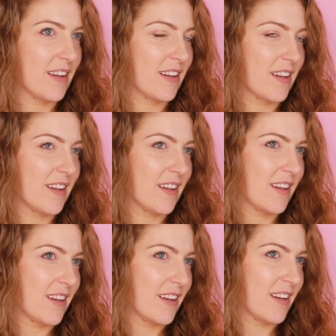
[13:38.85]

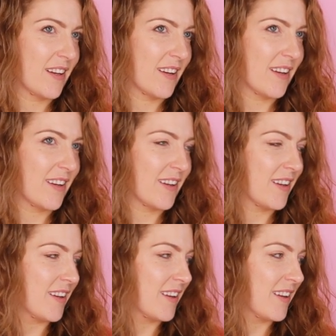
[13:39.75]

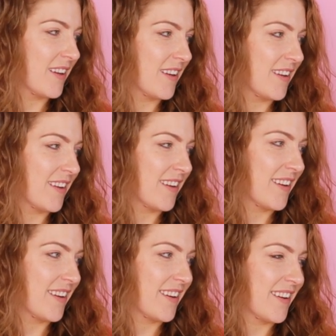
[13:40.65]

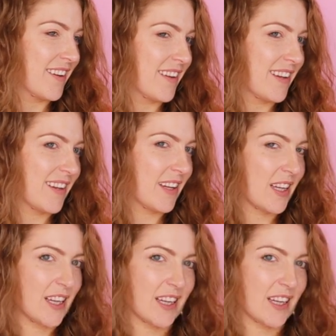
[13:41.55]
(not speaking)